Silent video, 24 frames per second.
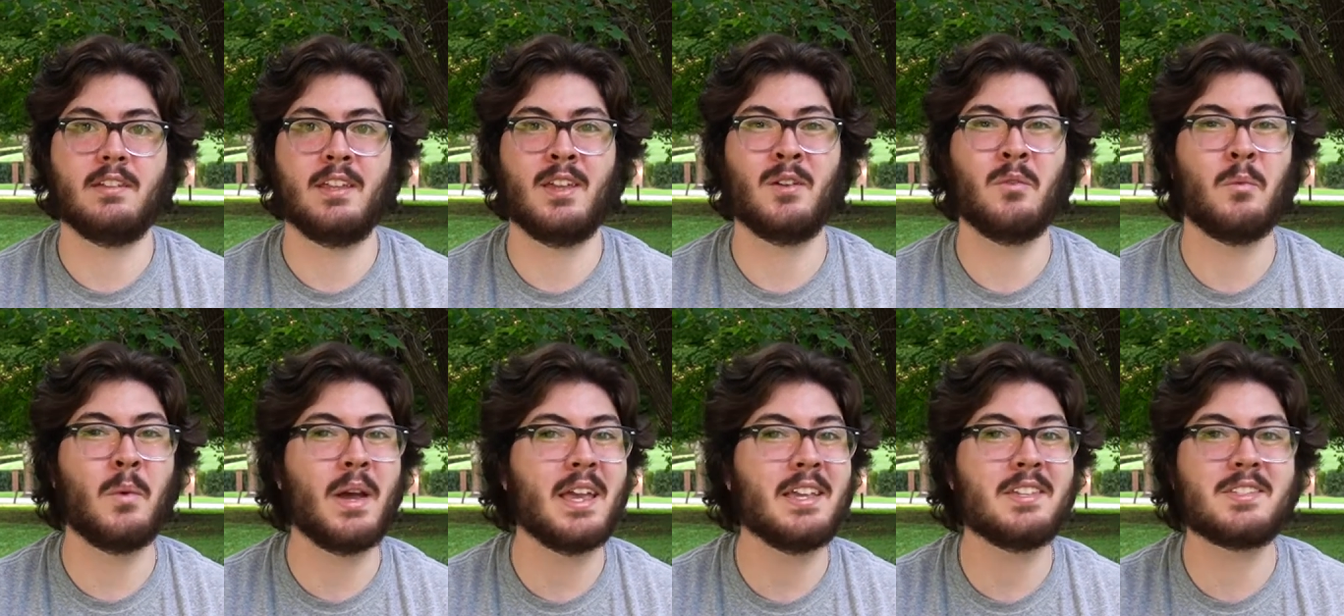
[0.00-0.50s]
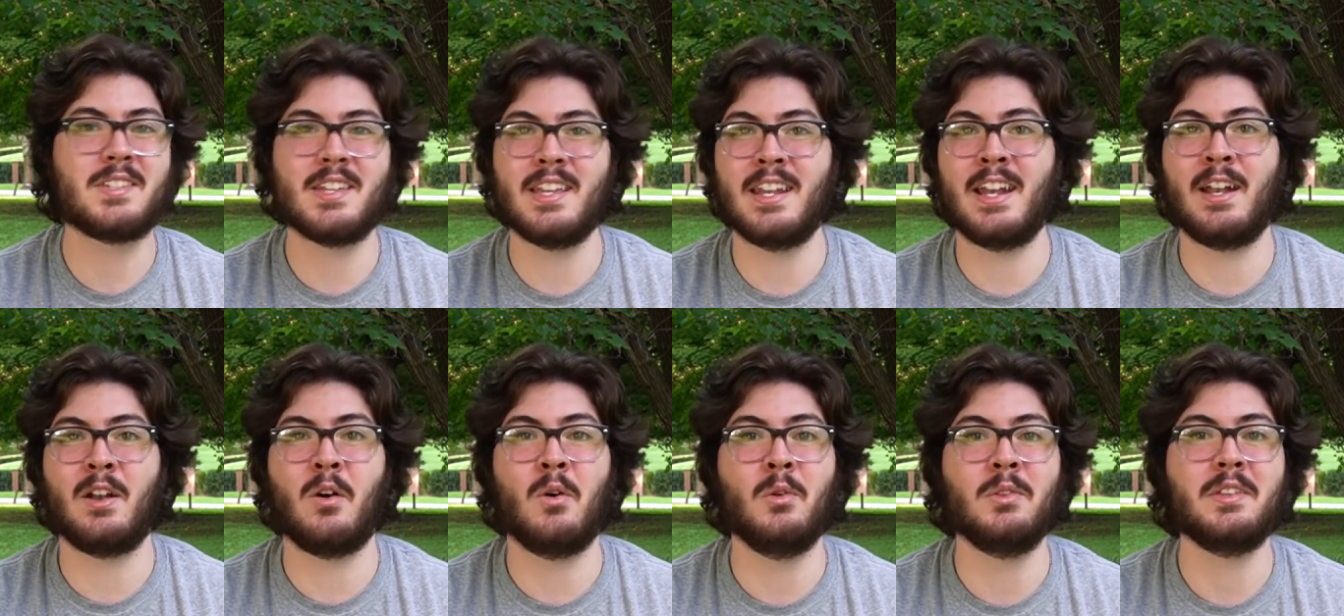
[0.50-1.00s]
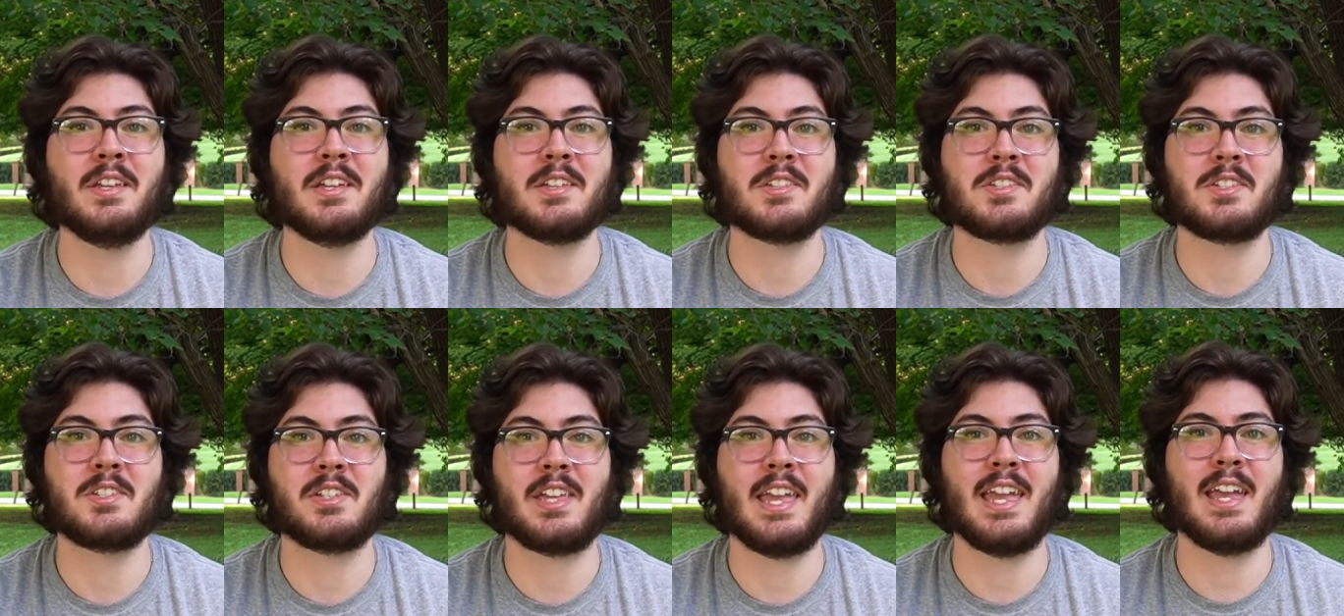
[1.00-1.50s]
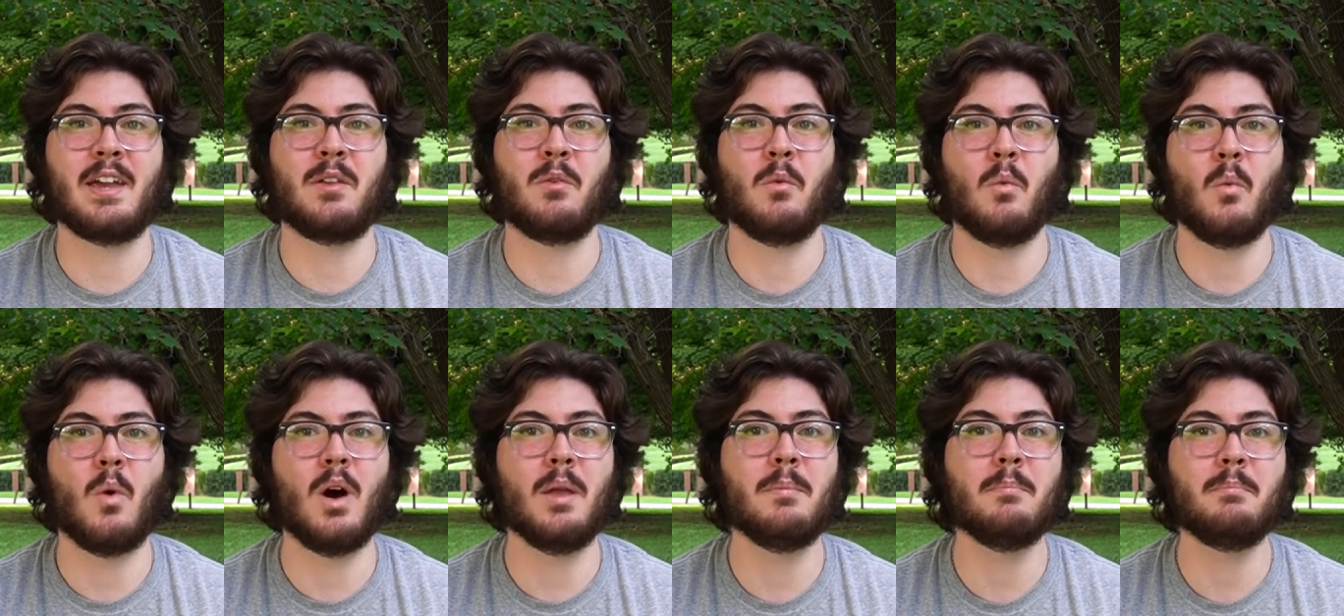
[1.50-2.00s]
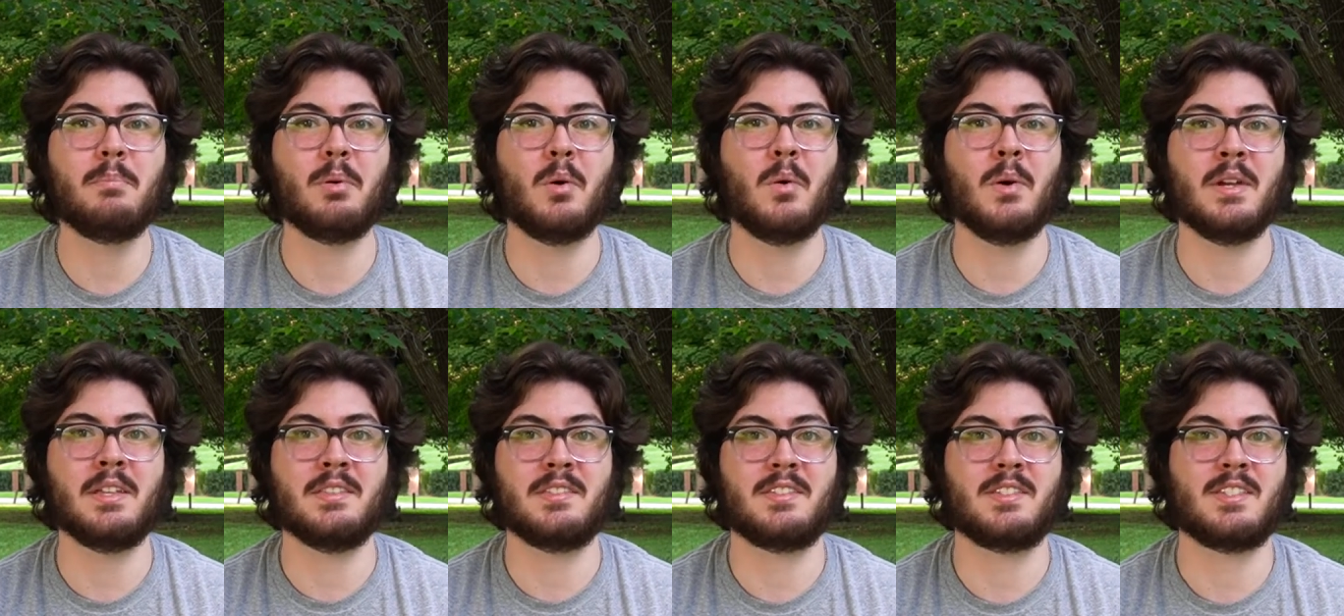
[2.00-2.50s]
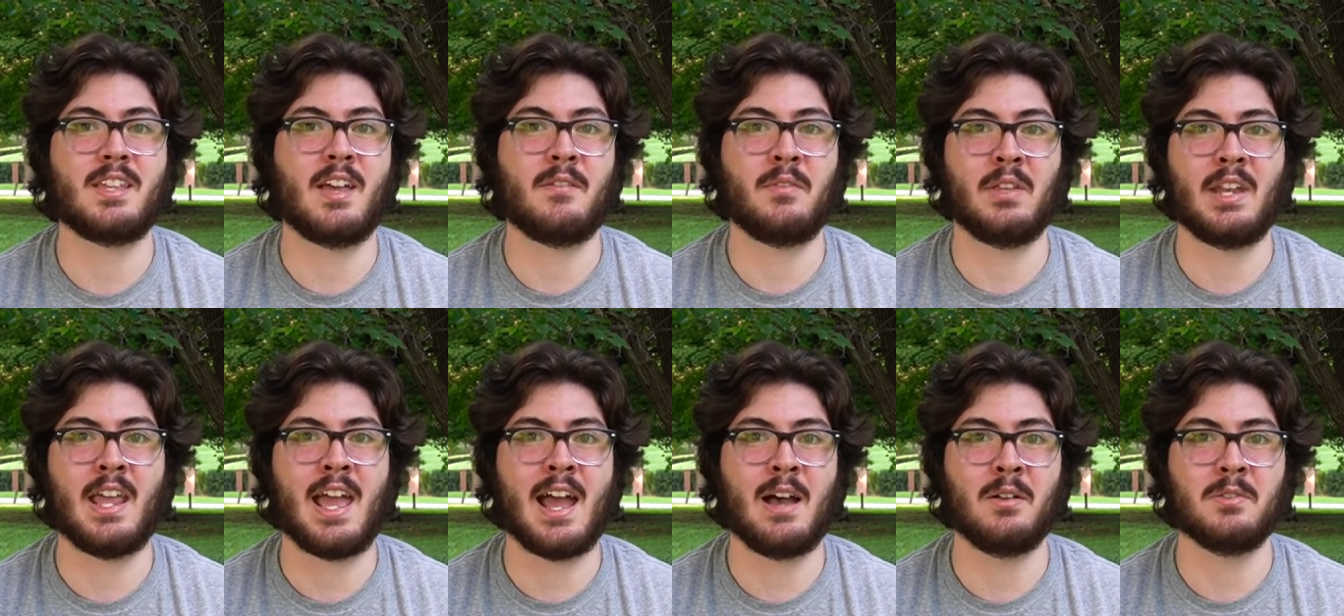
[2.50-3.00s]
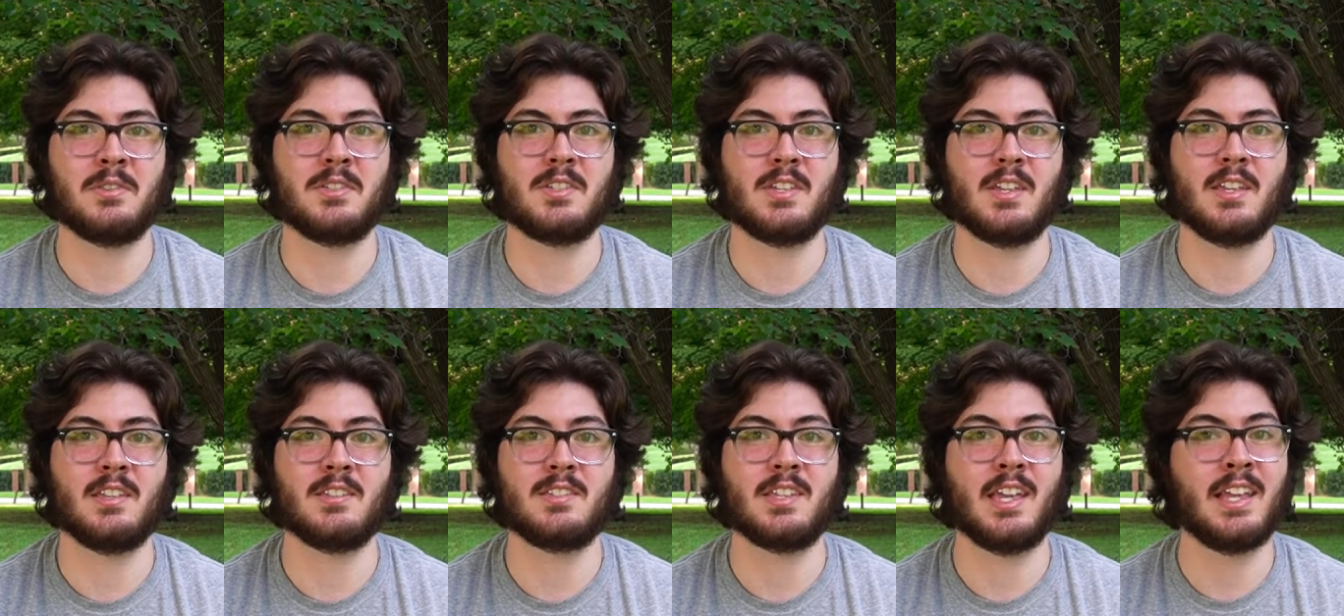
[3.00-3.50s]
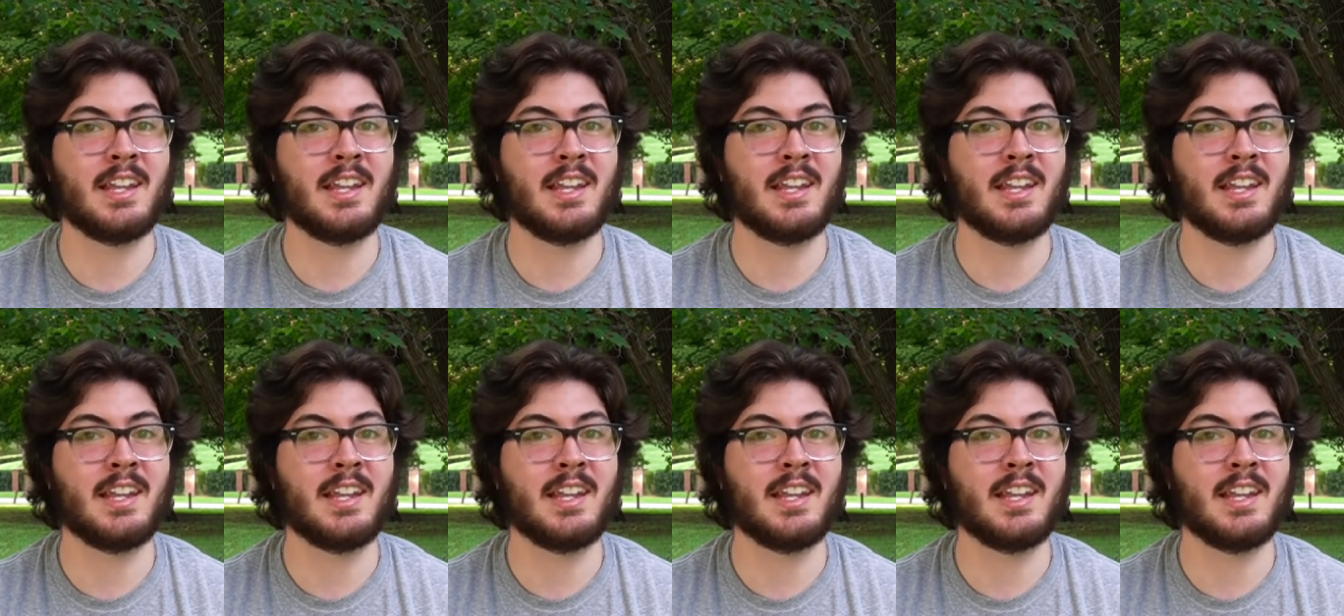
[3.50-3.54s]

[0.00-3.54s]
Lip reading: It weighs in at only a scant 1.7 ounces,